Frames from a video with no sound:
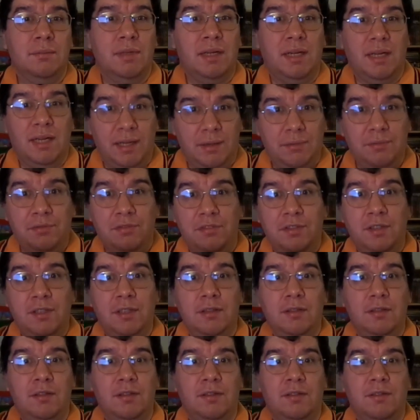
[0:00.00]
But I have
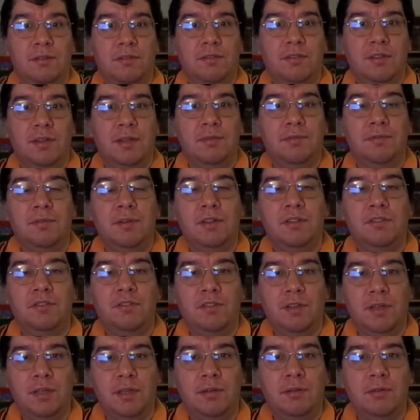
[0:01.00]
seen the Sci-Fi
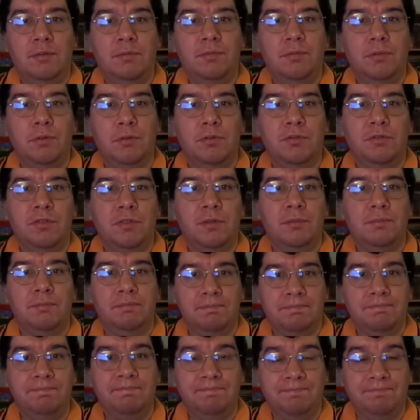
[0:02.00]
Channel
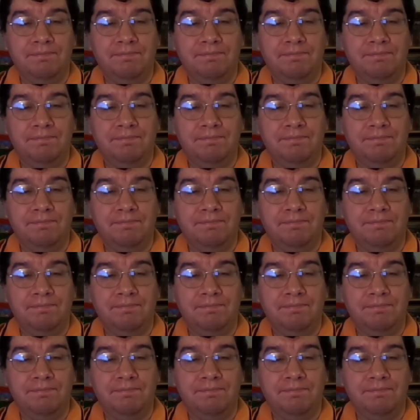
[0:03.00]
version,